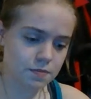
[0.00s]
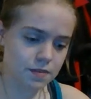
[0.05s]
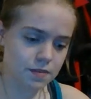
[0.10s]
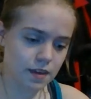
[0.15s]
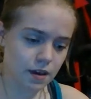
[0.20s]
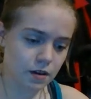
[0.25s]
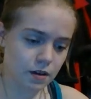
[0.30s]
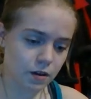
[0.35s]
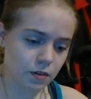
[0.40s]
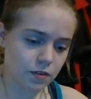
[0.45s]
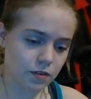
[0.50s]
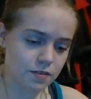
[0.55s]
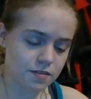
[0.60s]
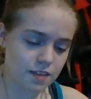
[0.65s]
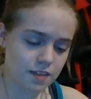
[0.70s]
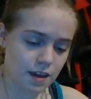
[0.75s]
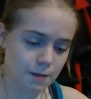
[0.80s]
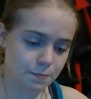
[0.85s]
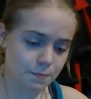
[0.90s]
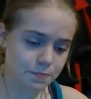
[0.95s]
down all the
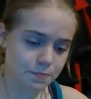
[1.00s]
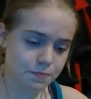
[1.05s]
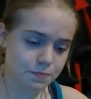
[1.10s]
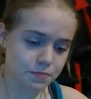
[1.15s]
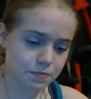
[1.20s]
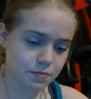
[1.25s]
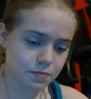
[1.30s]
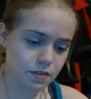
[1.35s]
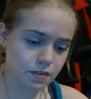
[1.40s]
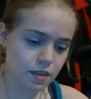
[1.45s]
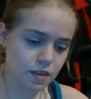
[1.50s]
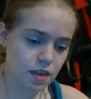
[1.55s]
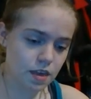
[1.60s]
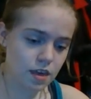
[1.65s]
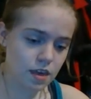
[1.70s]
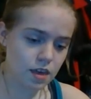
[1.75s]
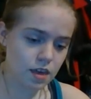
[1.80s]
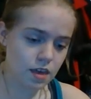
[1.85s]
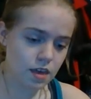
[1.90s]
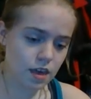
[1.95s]
same.
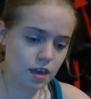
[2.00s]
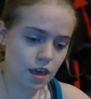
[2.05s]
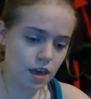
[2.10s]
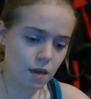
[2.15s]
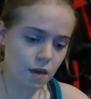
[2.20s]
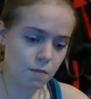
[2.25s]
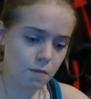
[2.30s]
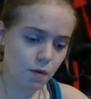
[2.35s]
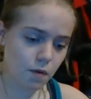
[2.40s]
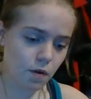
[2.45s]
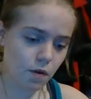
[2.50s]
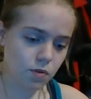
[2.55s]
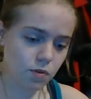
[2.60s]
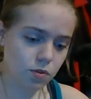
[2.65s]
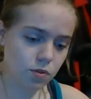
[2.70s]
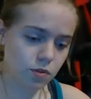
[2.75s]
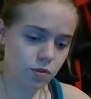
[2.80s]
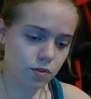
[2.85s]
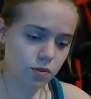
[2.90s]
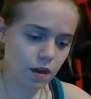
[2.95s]
And both
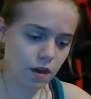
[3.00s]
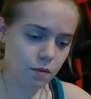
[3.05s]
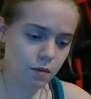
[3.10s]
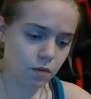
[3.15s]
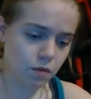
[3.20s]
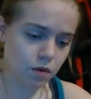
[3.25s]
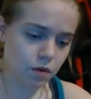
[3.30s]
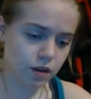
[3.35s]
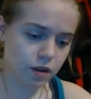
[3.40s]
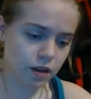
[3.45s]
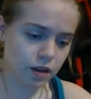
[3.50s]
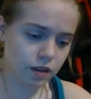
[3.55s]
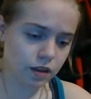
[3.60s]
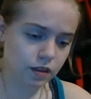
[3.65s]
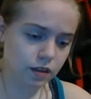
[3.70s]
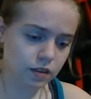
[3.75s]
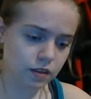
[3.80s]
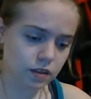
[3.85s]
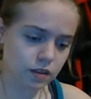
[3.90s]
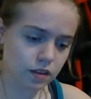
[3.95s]
that morning
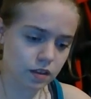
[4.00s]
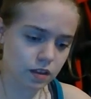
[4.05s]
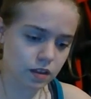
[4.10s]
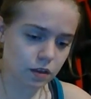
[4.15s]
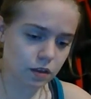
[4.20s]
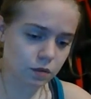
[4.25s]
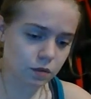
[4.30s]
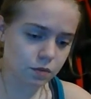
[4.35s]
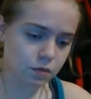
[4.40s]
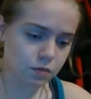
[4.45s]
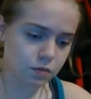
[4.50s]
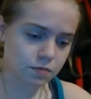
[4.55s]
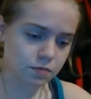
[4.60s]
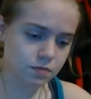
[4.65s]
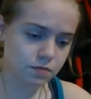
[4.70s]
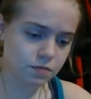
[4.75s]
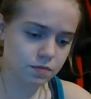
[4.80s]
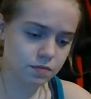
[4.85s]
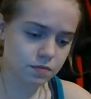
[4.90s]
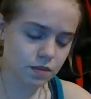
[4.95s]

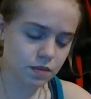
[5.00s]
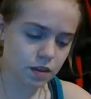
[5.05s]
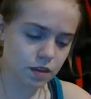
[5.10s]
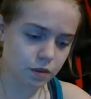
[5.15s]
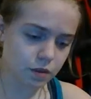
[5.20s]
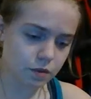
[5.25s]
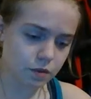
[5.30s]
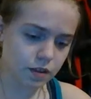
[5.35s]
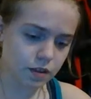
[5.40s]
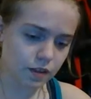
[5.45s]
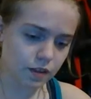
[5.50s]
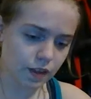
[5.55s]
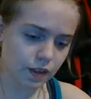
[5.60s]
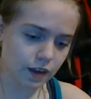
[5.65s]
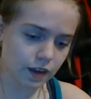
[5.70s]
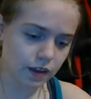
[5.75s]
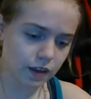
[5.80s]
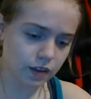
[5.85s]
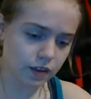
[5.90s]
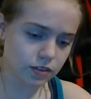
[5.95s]
equally
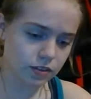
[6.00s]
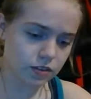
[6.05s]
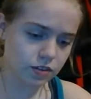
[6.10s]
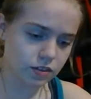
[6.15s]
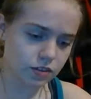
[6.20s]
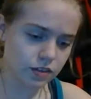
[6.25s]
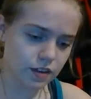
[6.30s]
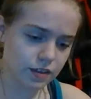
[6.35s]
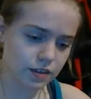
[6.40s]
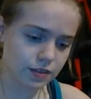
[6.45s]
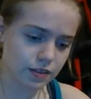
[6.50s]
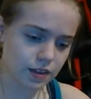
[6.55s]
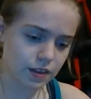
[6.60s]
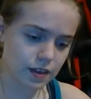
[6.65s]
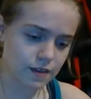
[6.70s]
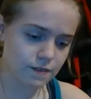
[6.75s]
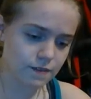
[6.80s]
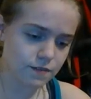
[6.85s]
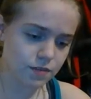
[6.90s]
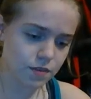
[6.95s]
laid, in
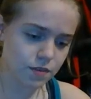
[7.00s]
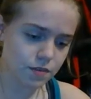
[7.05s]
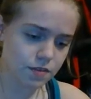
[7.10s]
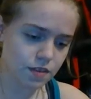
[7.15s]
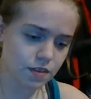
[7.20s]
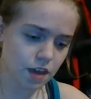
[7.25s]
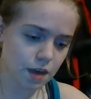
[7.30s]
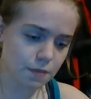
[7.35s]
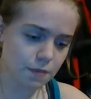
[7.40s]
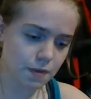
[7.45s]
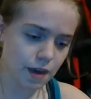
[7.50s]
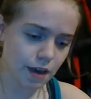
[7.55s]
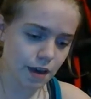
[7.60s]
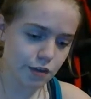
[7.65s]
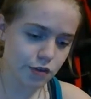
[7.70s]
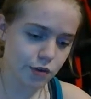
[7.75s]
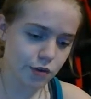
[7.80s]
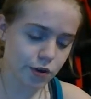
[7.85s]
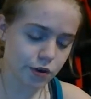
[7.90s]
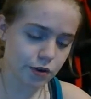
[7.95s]
leaves no step had
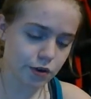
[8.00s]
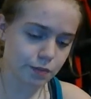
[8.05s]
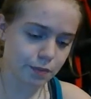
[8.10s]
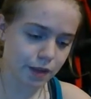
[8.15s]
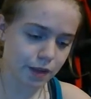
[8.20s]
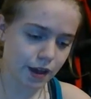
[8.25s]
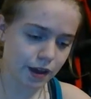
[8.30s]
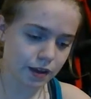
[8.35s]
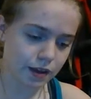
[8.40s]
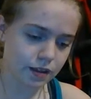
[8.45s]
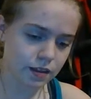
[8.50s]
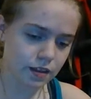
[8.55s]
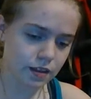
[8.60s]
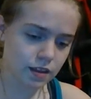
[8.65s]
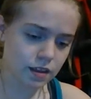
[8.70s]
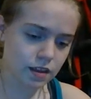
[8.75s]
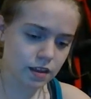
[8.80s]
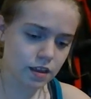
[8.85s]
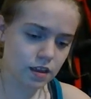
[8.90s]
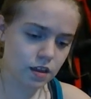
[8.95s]
chartered black.
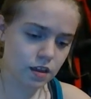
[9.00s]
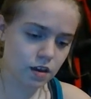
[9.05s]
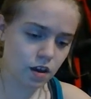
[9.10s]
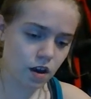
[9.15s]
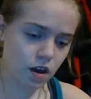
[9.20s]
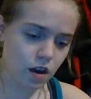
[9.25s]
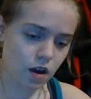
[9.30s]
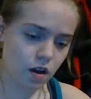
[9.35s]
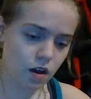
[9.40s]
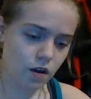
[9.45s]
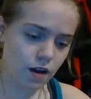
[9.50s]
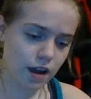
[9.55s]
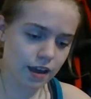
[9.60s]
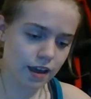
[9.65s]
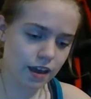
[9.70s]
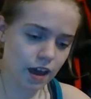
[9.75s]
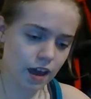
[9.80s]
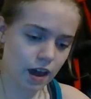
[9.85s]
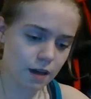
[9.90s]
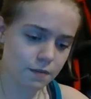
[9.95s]
Oh, I
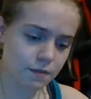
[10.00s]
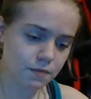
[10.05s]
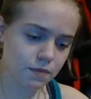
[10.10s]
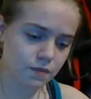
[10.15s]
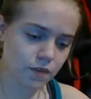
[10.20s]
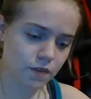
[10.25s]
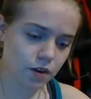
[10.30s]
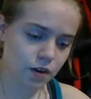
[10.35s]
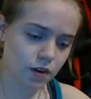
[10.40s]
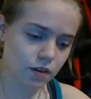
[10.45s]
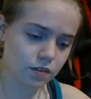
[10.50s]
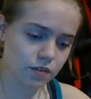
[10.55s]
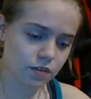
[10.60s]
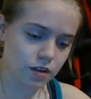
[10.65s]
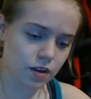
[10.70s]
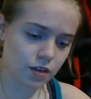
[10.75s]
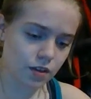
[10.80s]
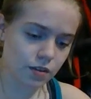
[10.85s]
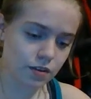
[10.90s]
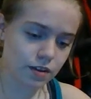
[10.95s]
kept first
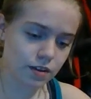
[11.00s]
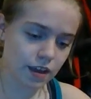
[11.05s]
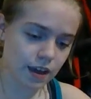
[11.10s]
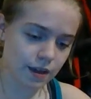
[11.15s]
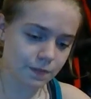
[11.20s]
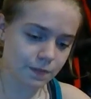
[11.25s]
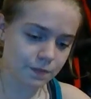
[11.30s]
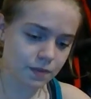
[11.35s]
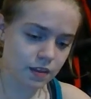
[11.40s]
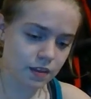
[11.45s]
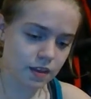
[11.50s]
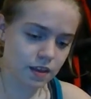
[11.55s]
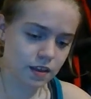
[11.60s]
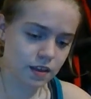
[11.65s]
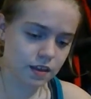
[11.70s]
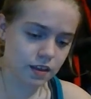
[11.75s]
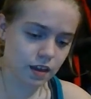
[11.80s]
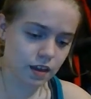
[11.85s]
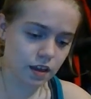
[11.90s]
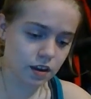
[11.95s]
another day,
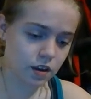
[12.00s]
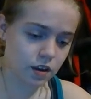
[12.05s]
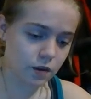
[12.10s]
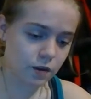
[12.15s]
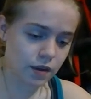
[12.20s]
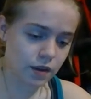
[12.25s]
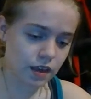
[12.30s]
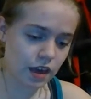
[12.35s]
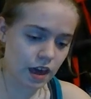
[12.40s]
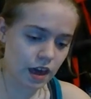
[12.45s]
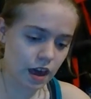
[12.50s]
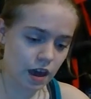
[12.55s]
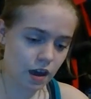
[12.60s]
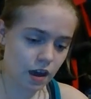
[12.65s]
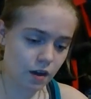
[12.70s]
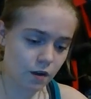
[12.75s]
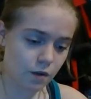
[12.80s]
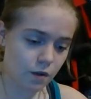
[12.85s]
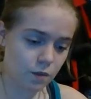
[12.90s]
yet knowing how